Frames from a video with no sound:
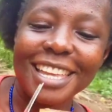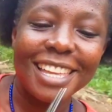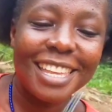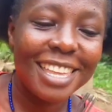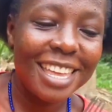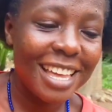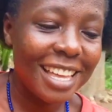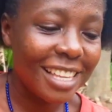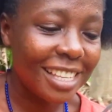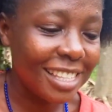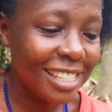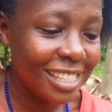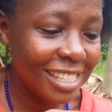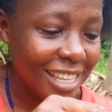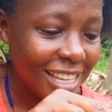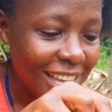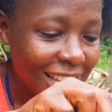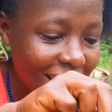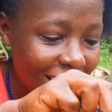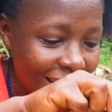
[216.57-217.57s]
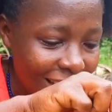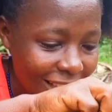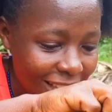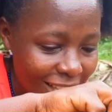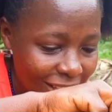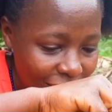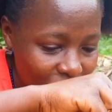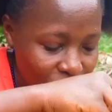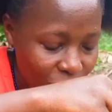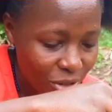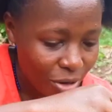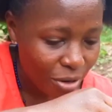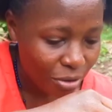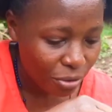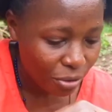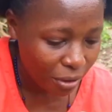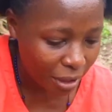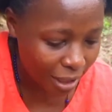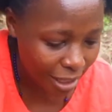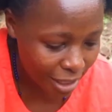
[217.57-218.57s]
Yes. So
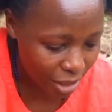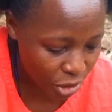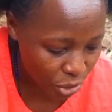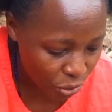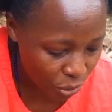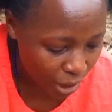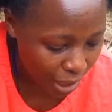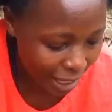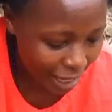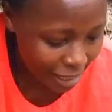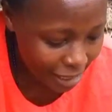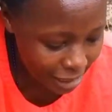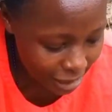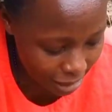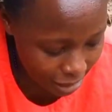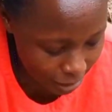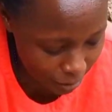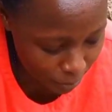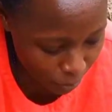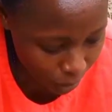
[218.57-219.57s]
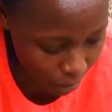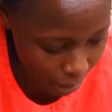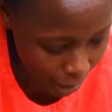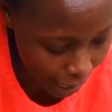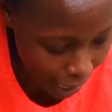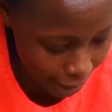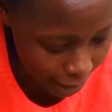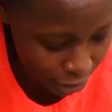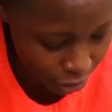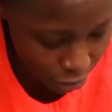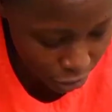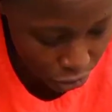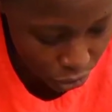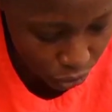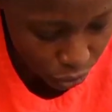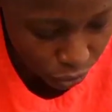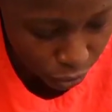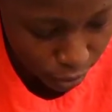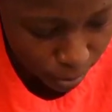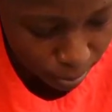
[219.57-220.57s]
to this we got a little
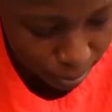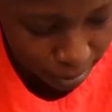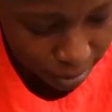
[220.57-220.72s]
scoop,